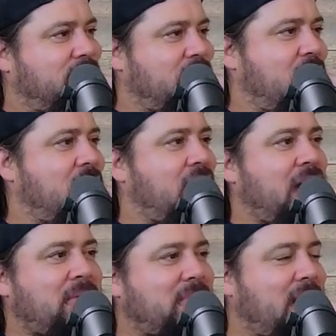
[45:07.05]

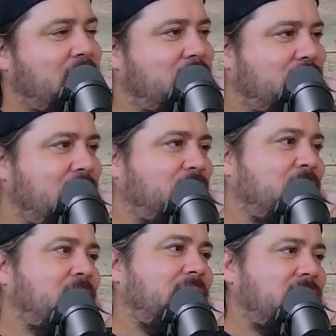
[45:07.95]
Yeah, I would. I would
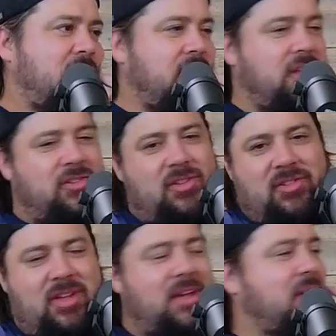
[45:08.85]
definitely mm-hmm. want ten
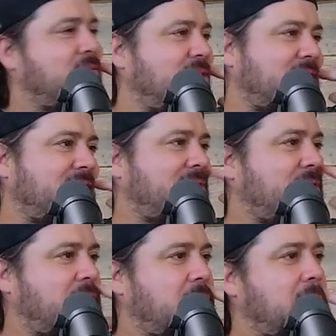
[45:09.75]
inches. Mm-hmm. Yeah, fucking
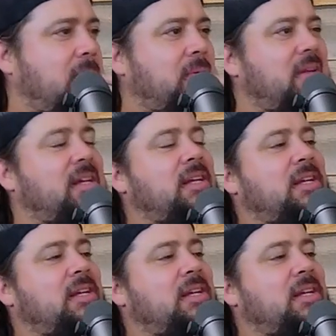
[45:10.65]
every mm-hmm. girl.